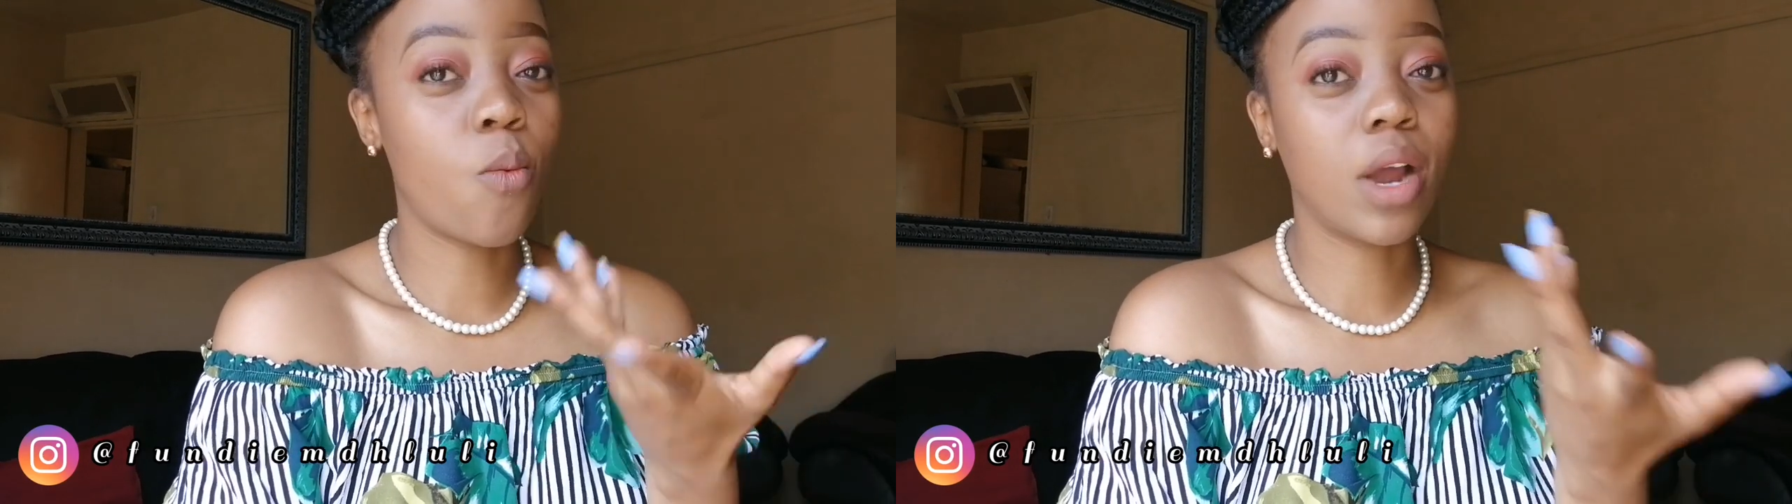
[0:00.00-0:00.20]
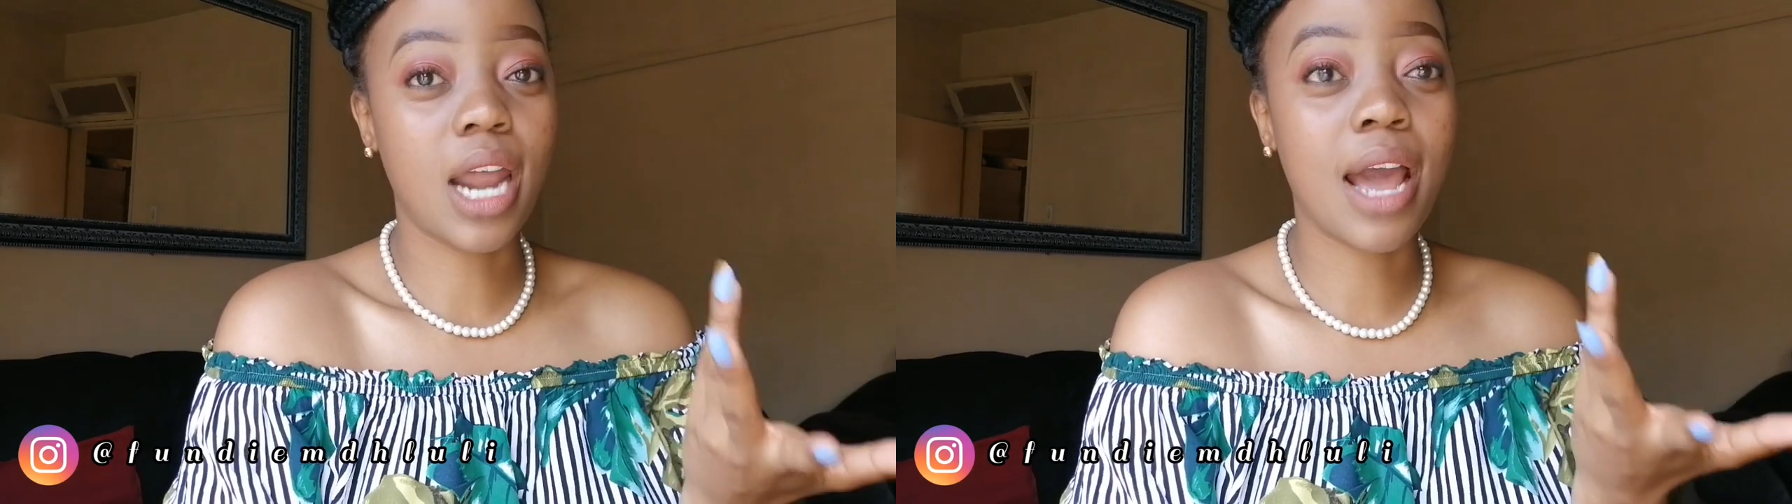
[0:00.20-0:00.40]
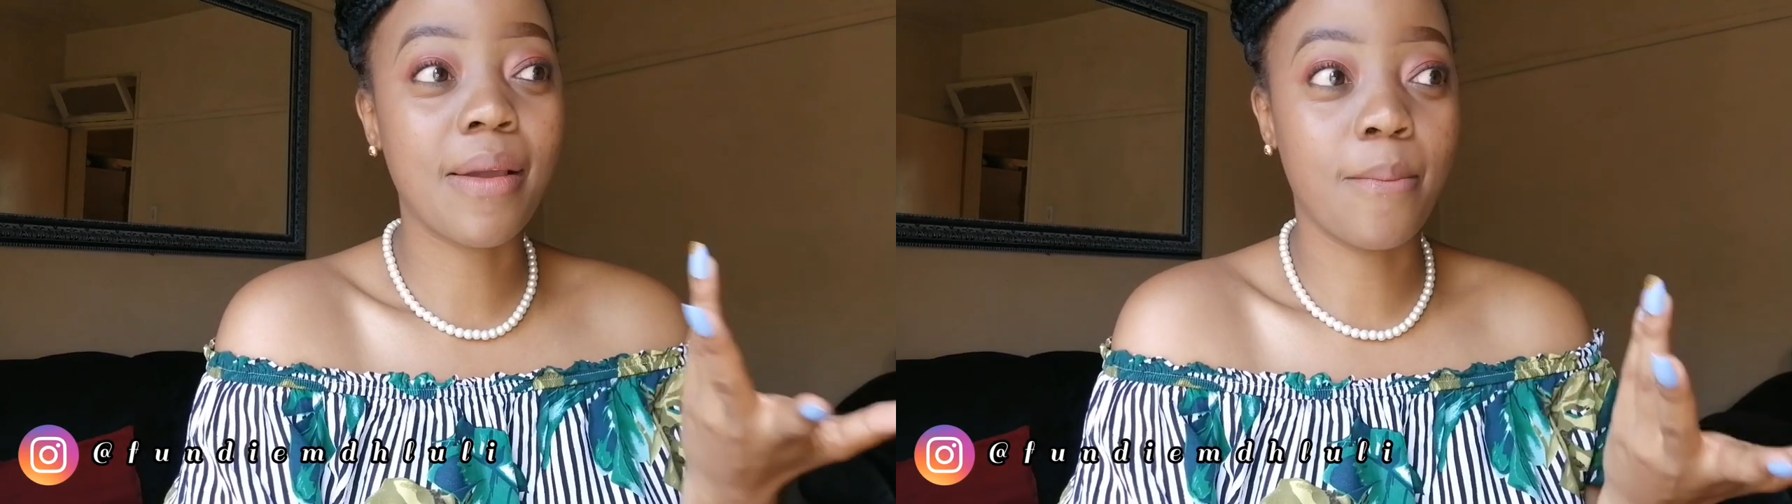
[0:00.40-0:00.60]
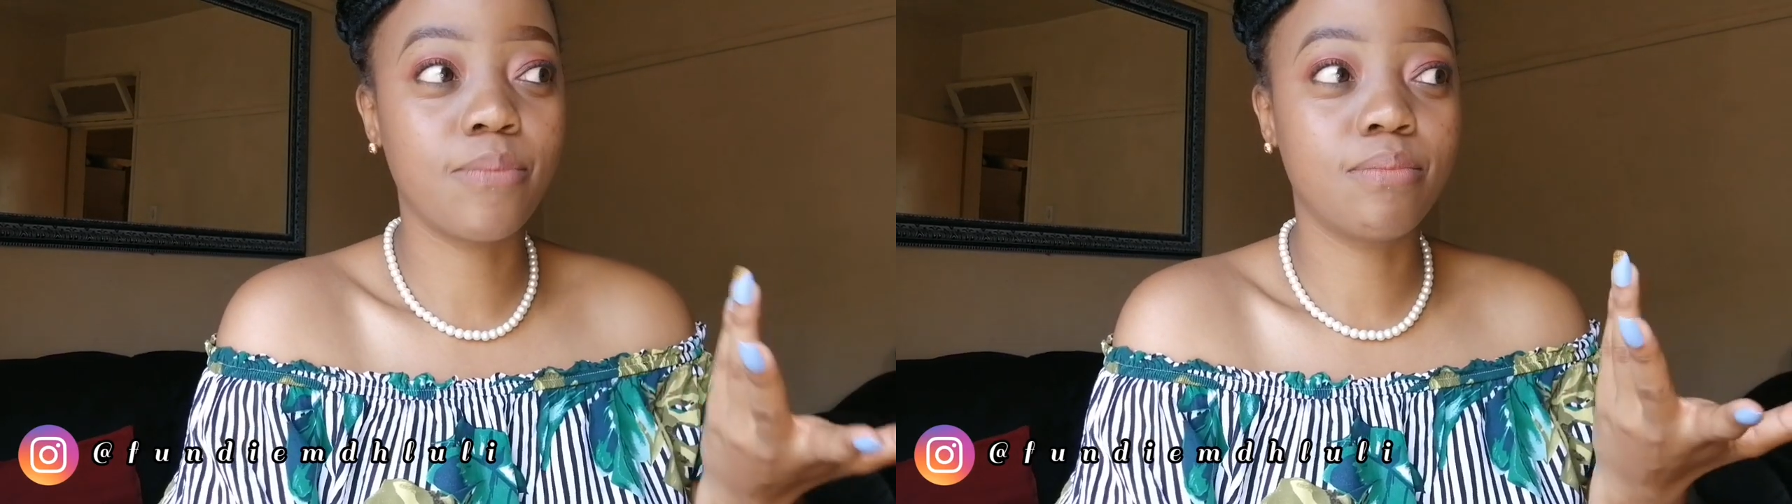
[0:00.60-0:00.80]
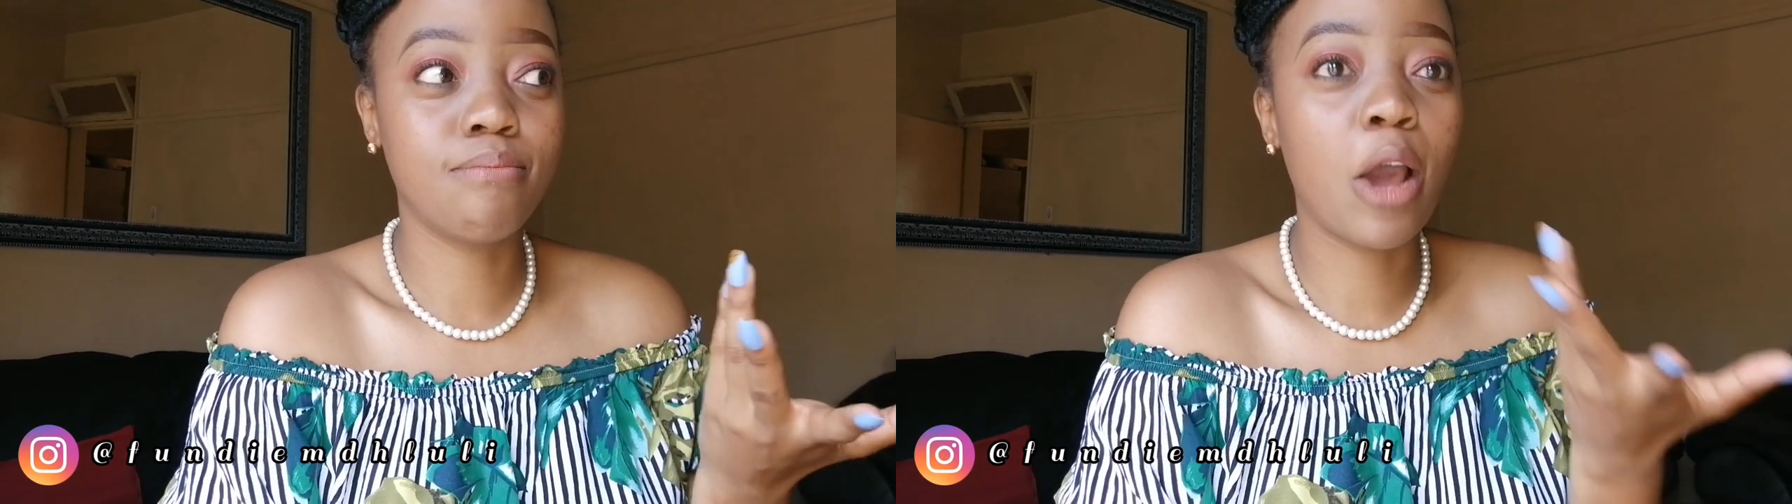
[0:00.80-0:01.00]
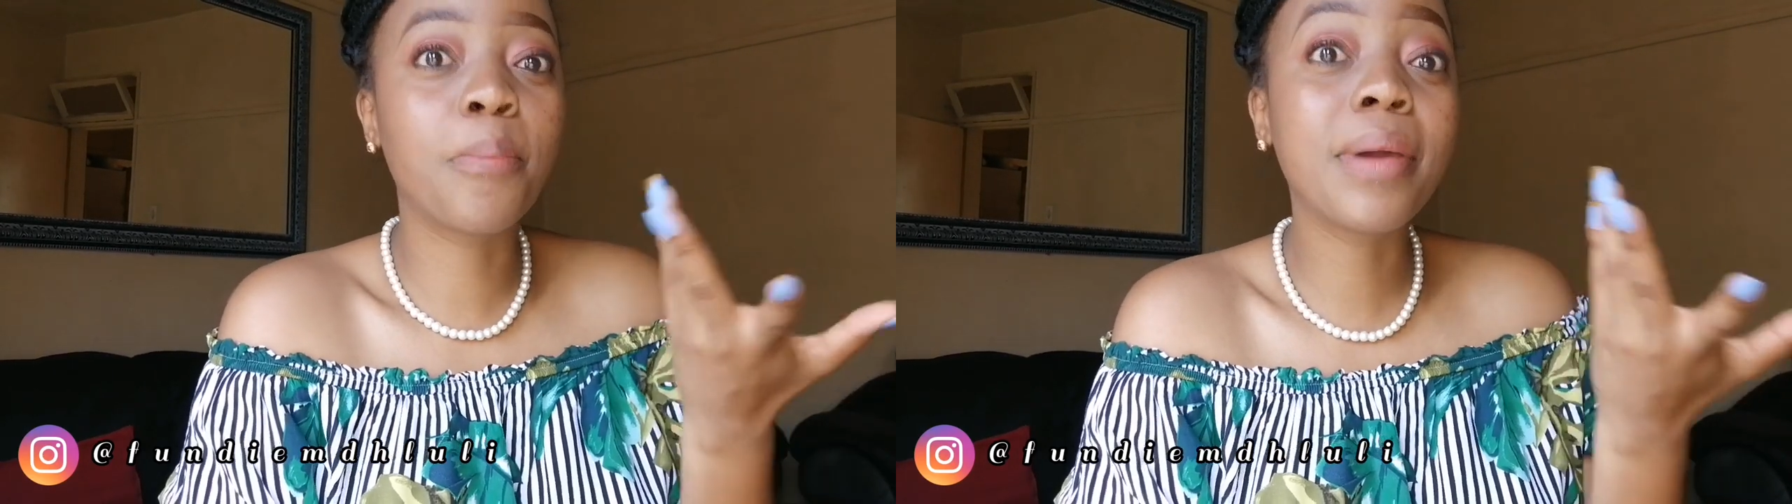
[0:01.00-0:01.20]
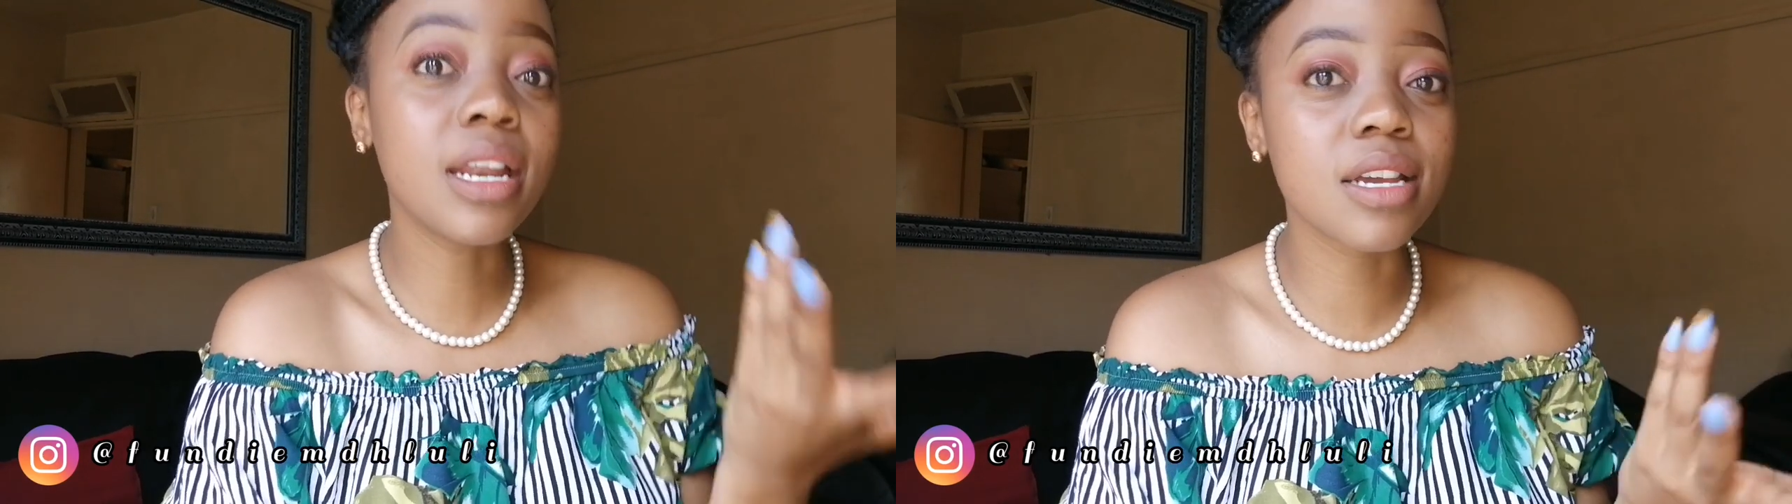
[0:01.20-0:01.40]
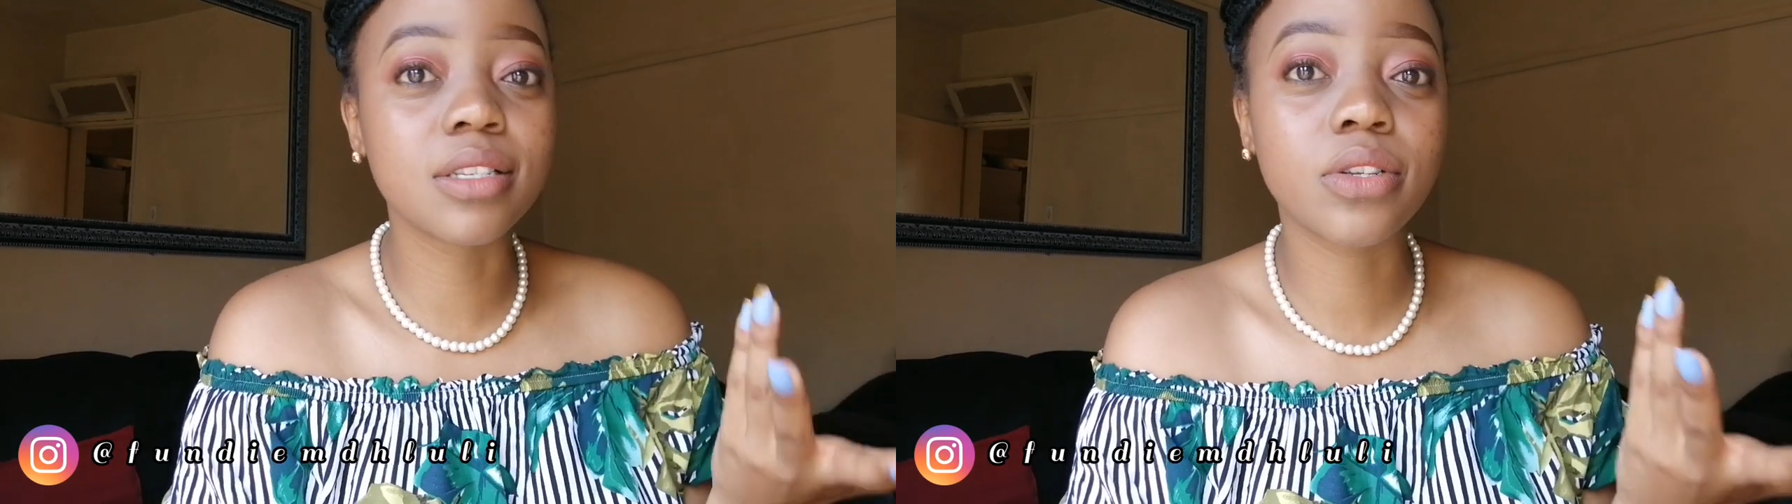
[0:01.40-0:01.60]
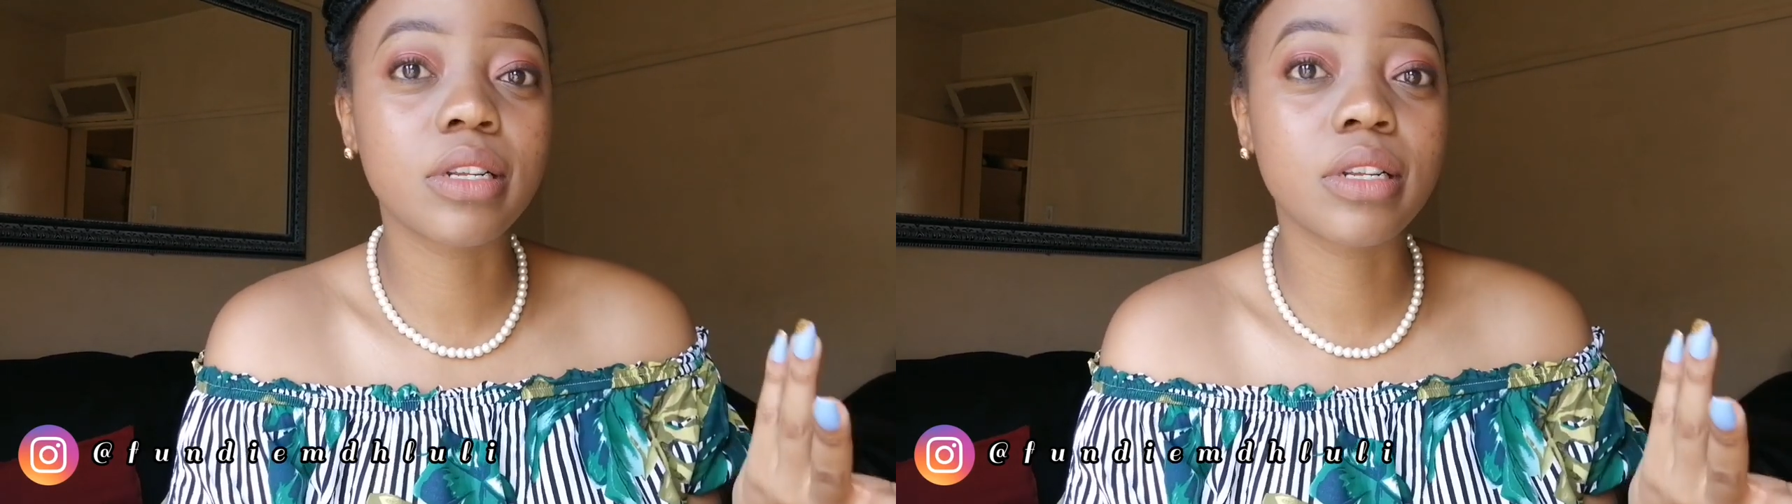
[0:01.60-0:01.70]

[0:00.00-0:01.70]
what I'm my opinions